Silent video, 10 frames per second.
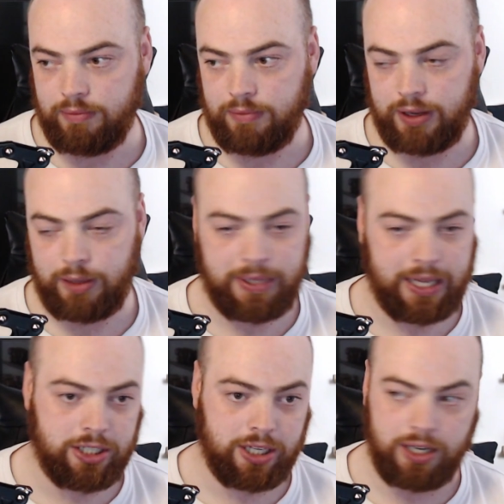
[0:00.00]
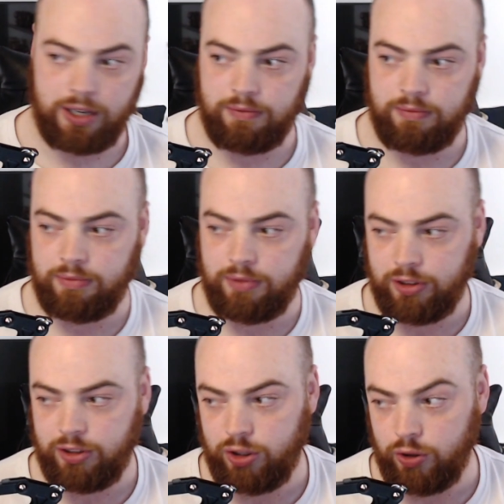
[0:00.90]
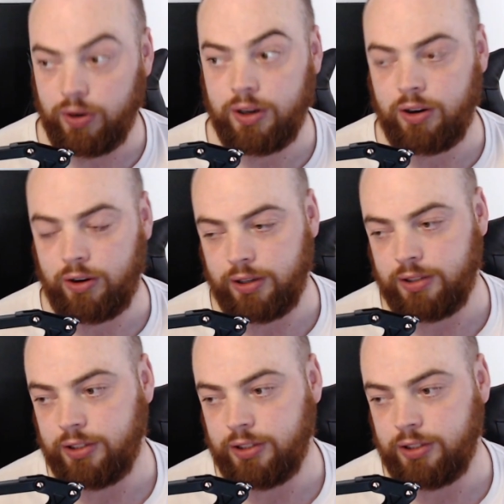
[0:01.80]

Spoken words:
potentially going to cure or